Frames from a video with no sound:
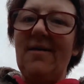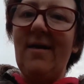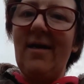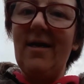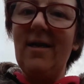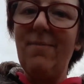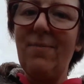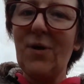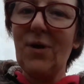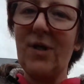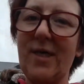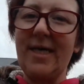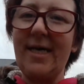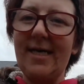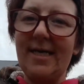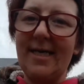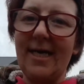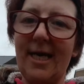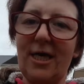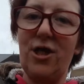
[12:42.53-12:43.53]

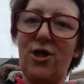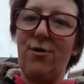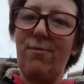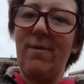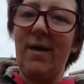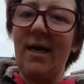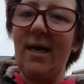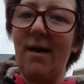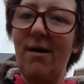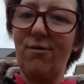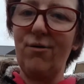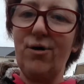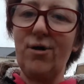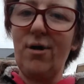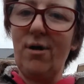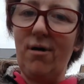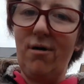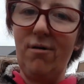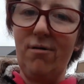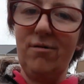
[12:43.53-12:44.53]
Anybody teach me how
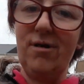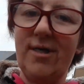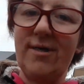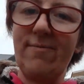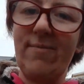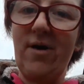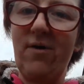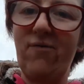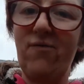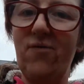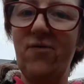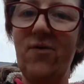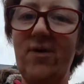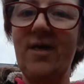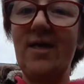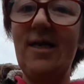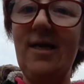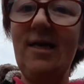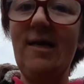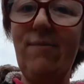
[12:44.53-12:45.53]
to hold my
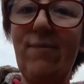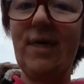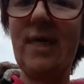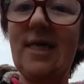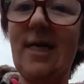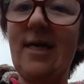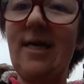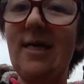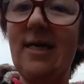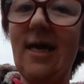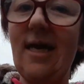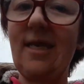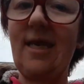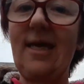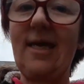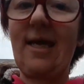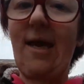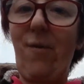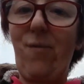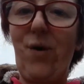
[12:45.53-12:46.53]
phone a little bit tidy? I
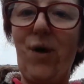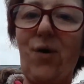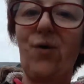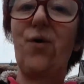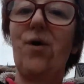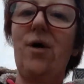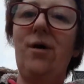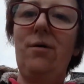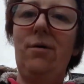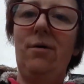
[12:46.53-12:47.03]
think there we go.